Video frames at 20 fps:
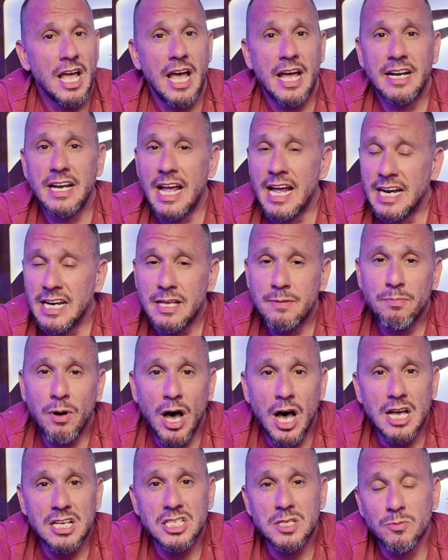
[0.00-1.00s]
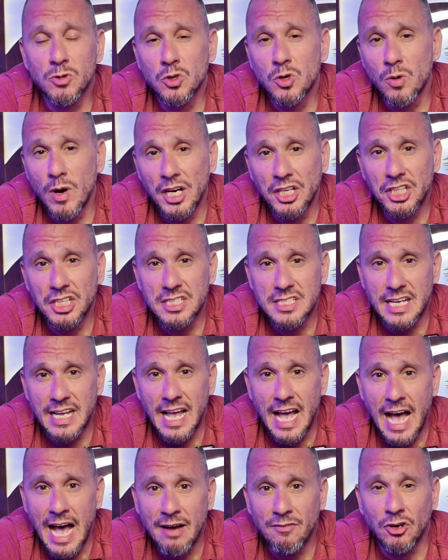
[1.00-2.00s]
and any possible questions they
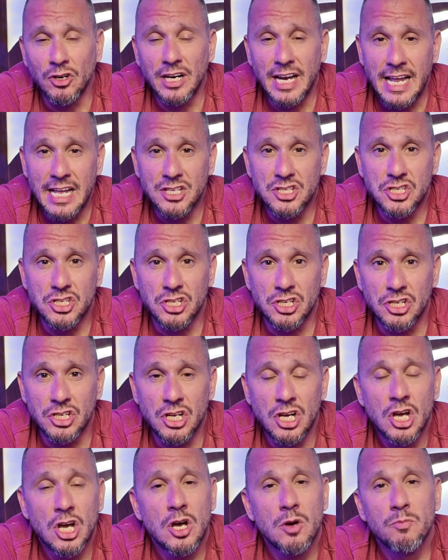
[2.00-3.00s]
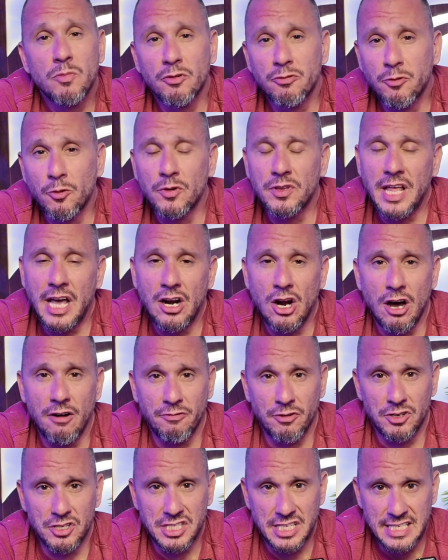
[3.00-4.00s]
have are answered before that
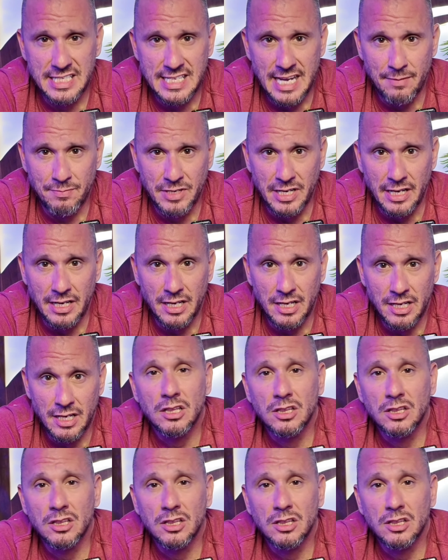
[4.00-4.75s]
offer is accepted.